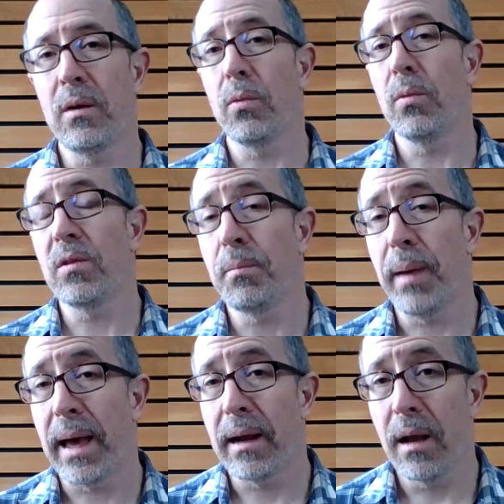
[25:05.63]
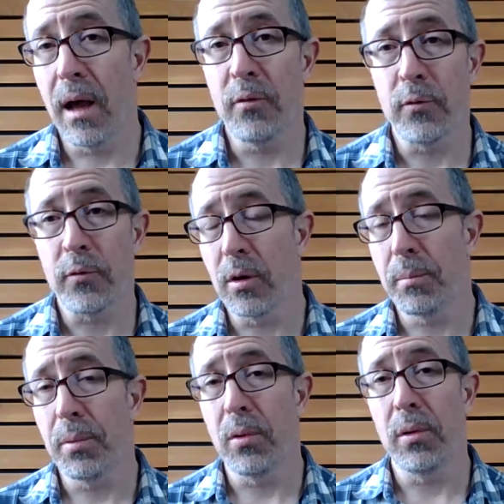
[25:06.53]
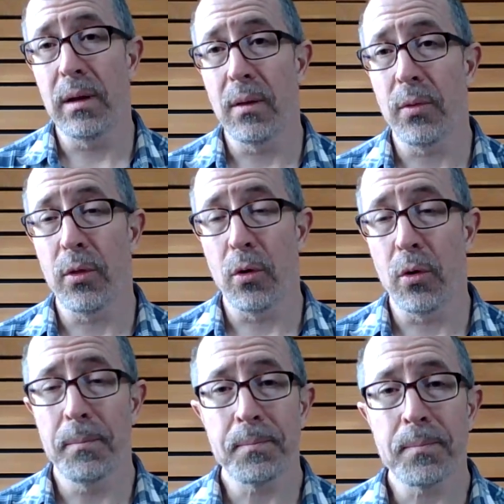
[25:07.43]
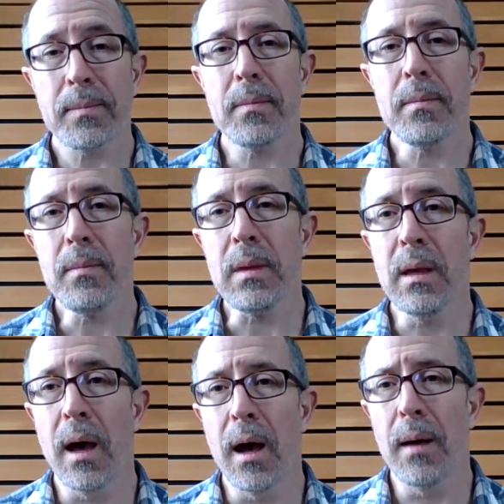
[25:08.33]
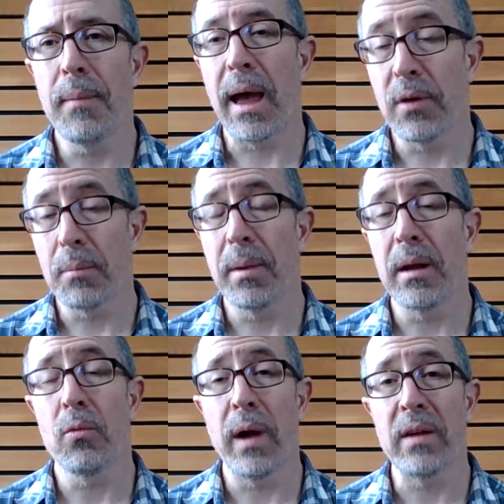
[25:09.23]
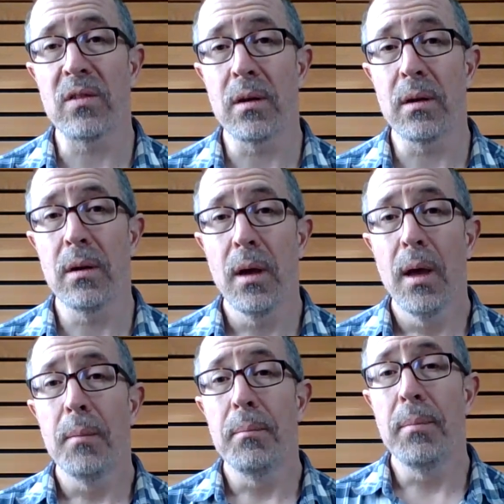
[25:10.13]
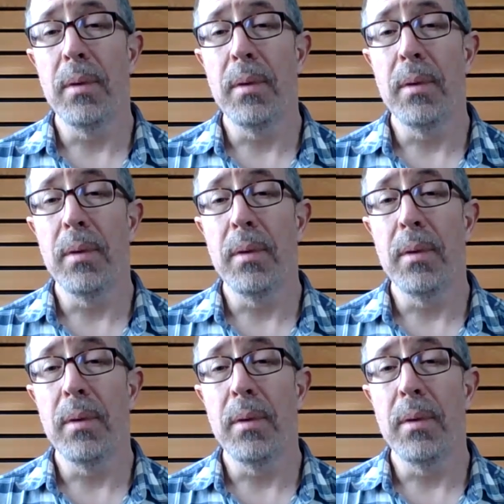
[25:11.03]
was bad enough for Napoleon III, having been arrested. But